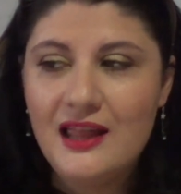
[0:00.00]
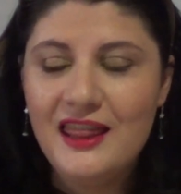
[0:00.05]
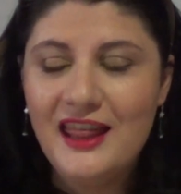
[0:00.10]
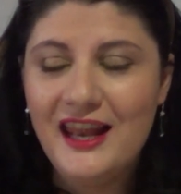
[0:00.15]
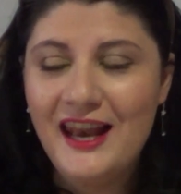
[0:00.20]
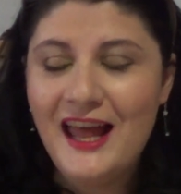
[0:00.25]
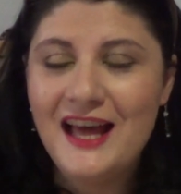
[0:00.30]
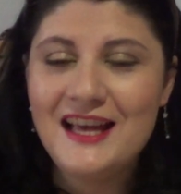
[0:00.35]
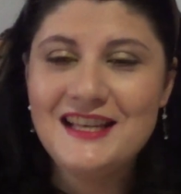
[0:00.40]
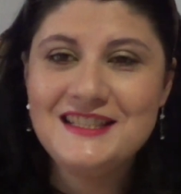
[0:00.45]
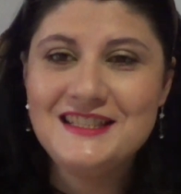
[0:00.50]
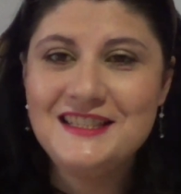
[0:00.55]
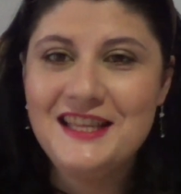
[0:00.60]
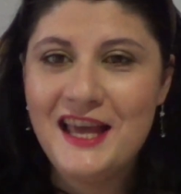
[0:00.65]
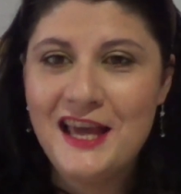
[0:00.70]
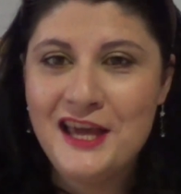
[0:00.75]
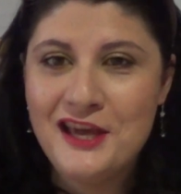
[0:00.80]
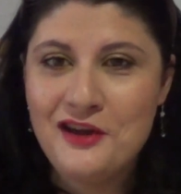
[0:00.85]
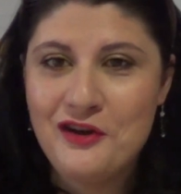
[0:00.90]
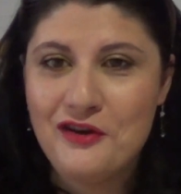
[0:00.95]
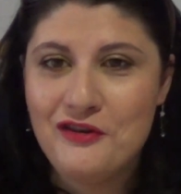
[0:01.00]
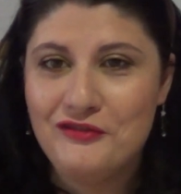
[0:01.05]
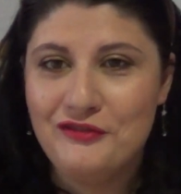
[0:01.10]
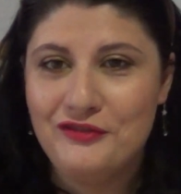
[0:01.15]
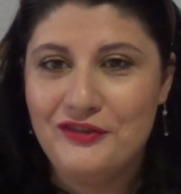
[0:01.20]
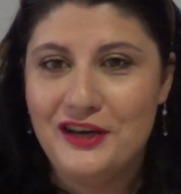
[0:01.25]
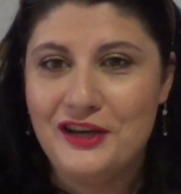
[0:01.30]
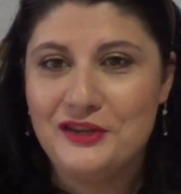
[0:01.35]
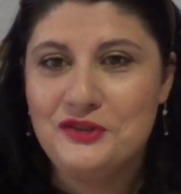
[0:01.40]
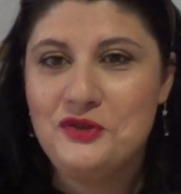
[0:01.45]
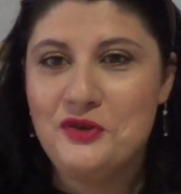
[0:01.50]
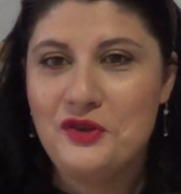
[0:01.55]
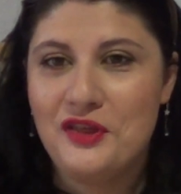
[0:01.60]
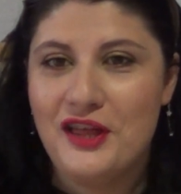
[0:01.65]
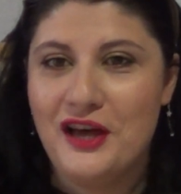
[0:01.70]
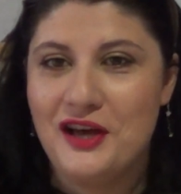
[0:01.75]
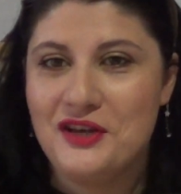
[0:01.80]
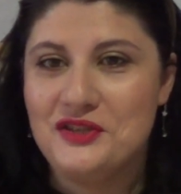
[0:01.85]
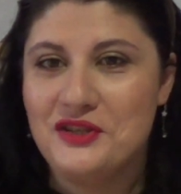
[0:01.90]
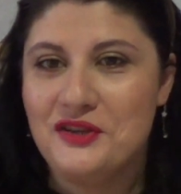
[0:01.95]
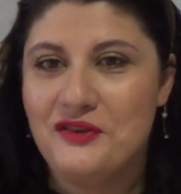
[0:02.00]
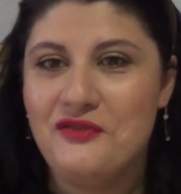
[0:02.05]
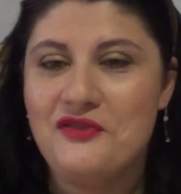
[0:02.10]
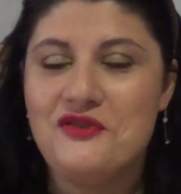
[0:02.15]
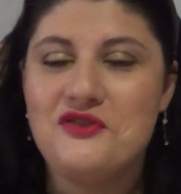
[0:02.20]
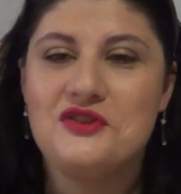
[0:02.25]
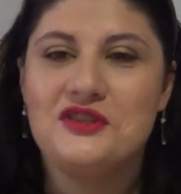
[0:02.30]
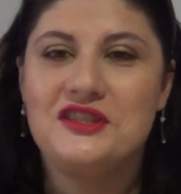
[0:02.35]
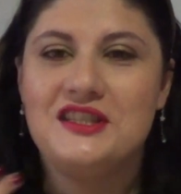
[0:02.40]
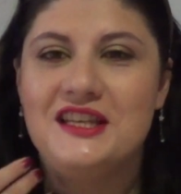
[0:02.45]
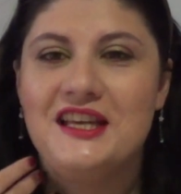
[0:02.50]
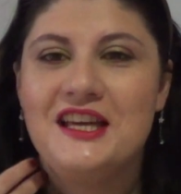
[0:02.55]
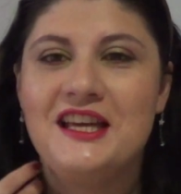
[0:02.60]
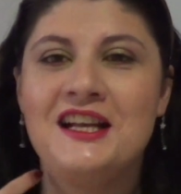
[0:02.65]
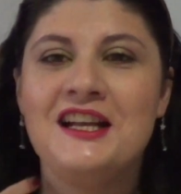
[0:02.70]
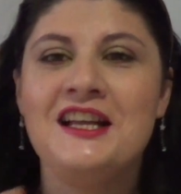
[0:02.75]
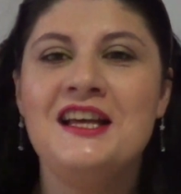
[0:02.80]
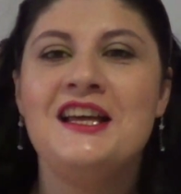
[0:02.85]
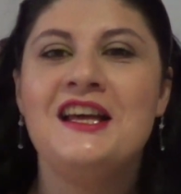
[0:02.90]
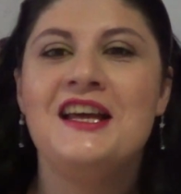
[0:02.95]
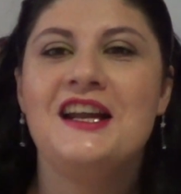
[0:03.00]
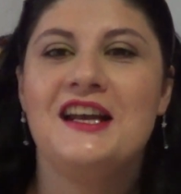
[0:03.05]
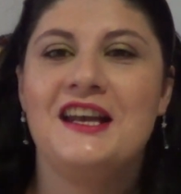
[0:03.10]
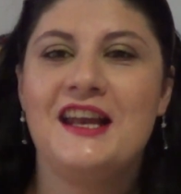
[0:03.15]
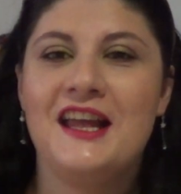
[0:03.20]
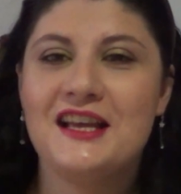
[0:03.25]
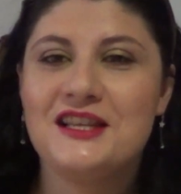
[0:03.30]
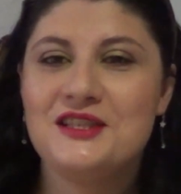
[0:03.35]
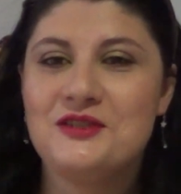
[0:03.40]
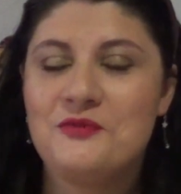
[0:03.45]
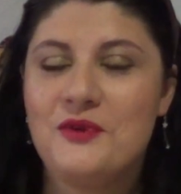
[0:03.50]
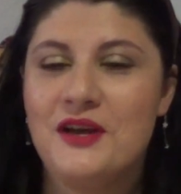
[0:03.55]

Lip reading: the last day of 2014, next